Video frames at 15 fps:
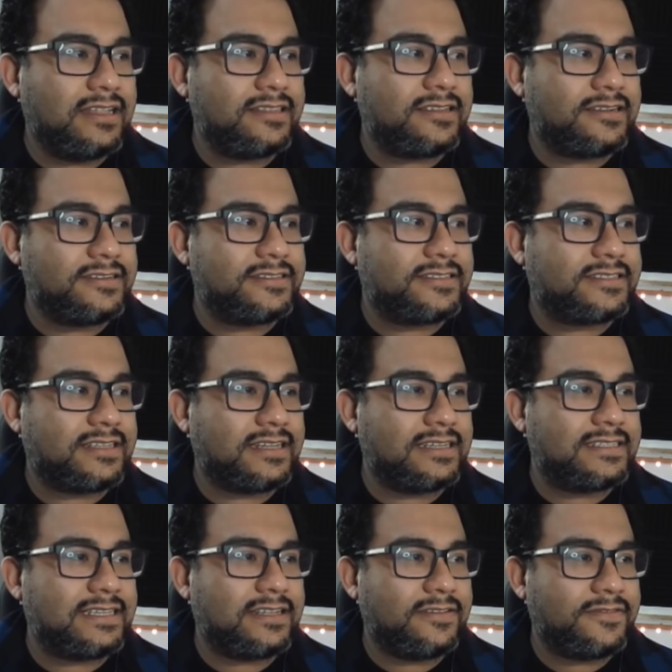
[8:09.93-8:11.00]
Gunther is
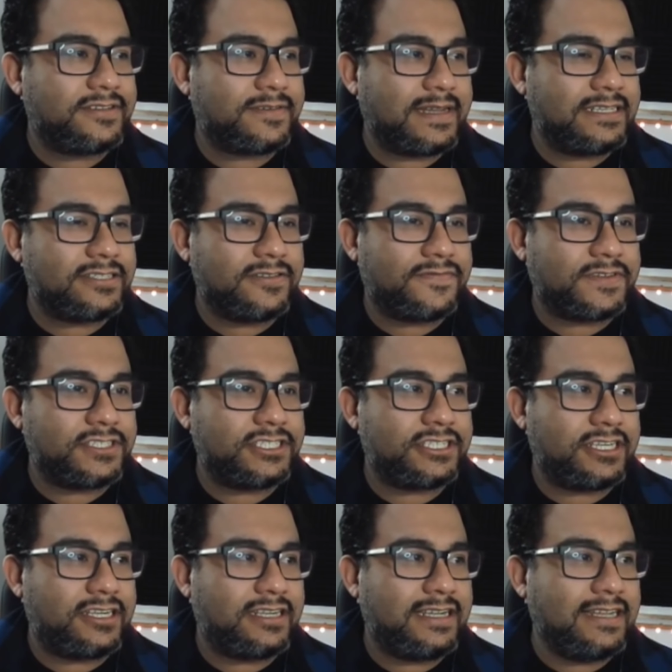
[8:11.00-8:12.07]
gonna tell Rachel for
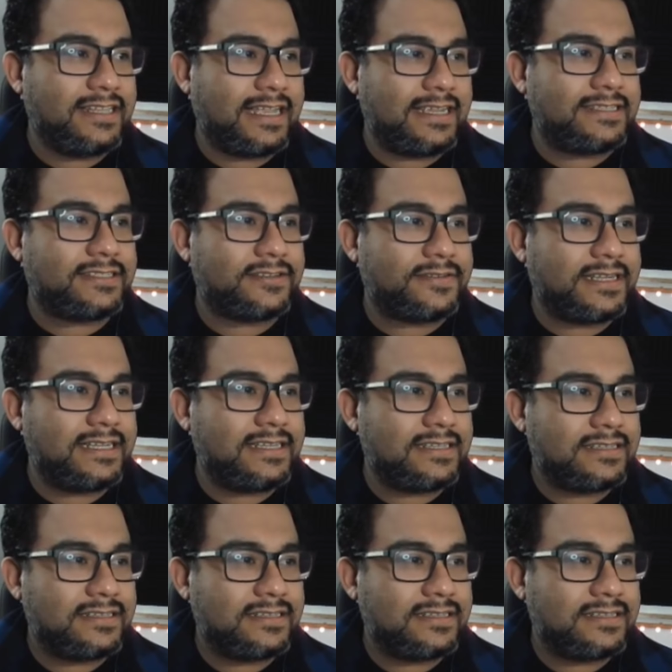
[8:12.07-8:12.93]
sure. He likes her, right?